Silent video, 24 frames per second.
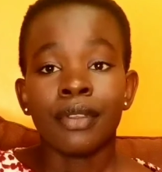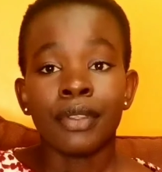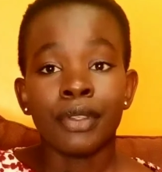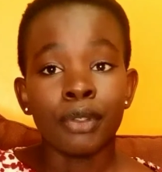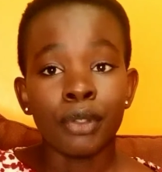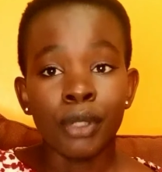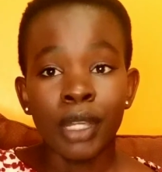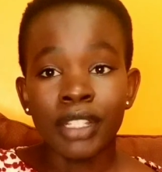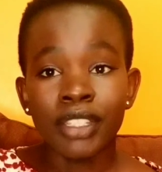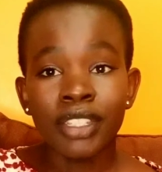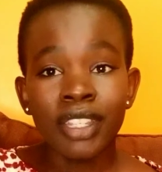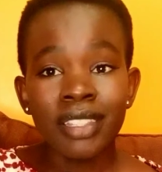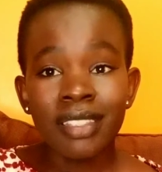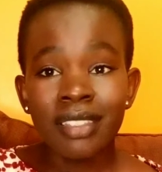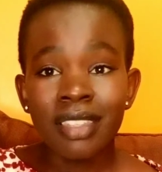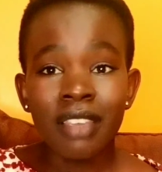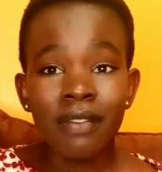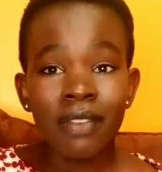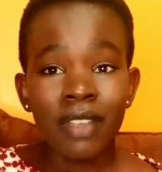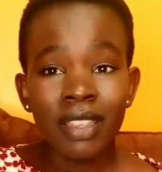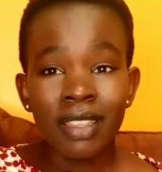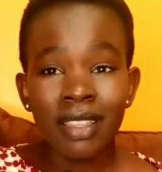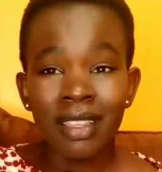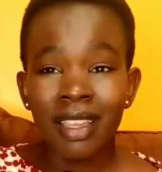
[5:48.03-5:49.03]
You are just
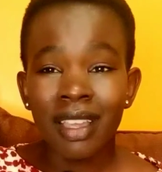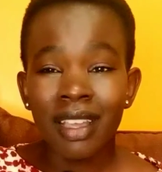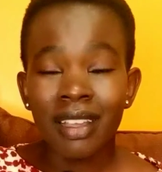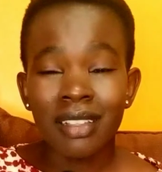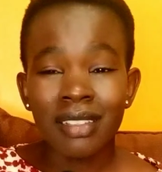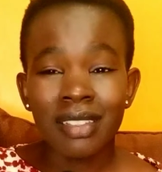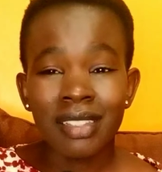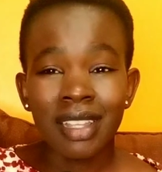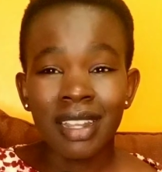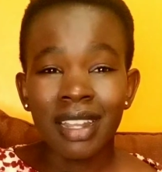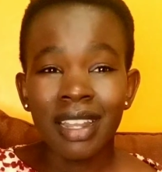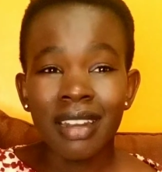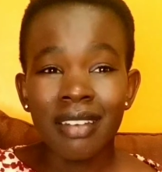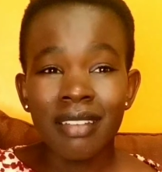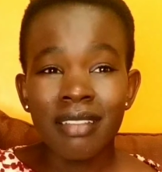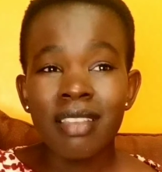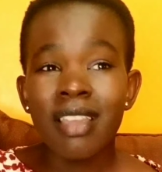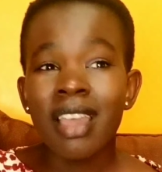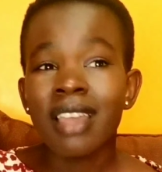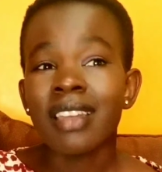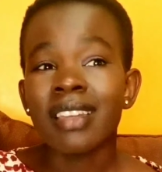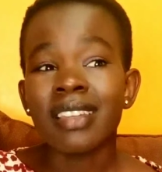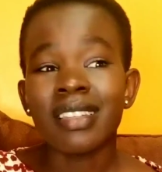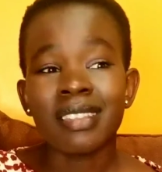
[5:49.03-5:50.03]
given the
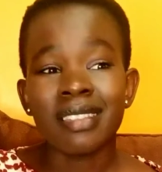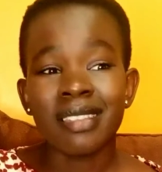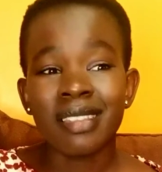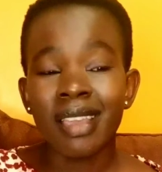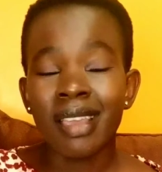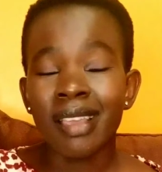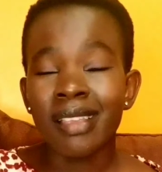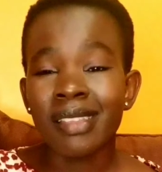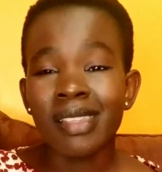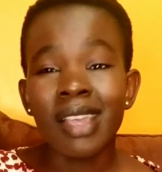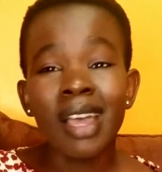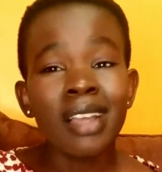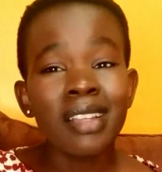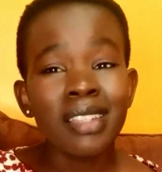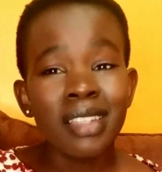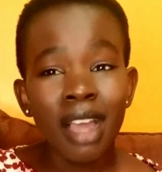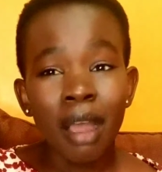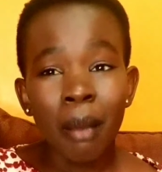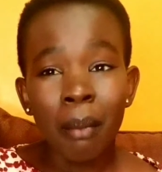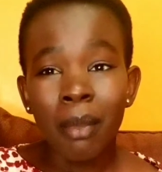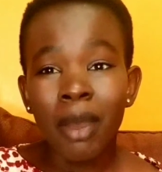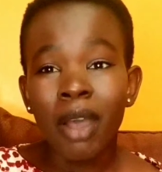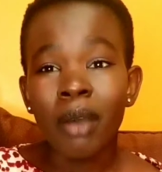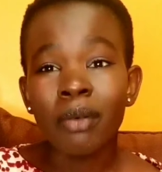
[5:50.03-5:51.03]
salary, and it is the exact
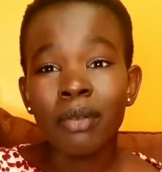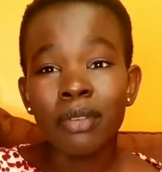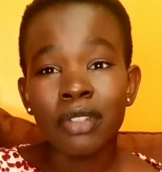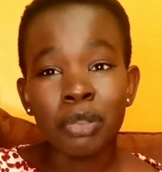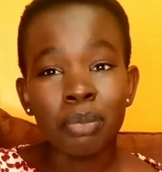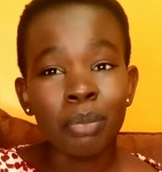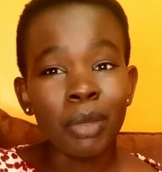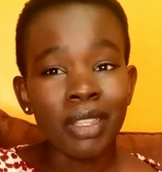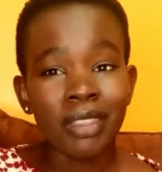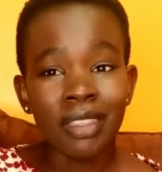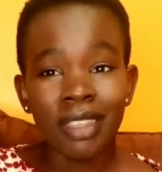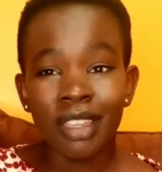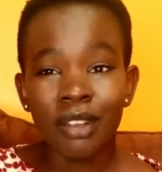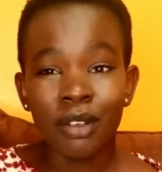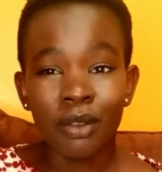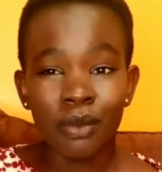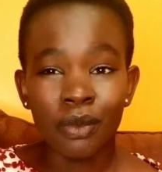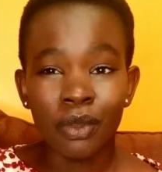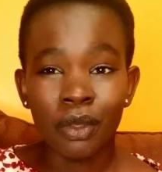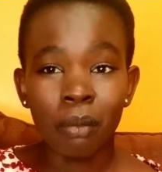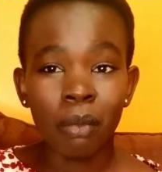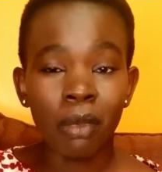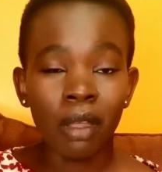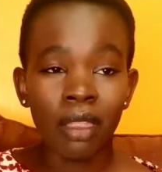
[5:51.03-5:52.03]
amount by the end
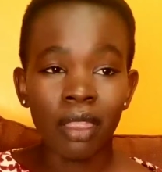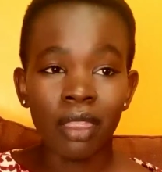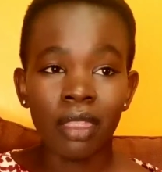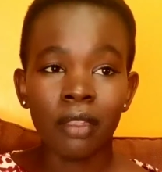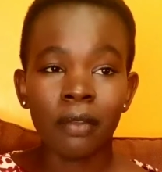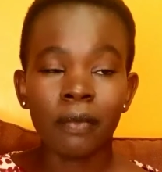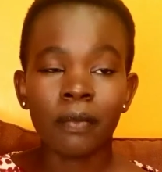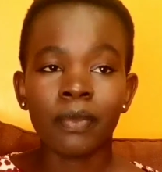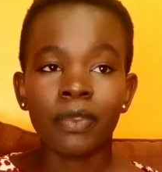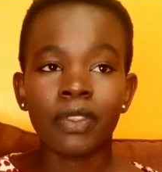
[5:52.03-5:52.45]
of the month.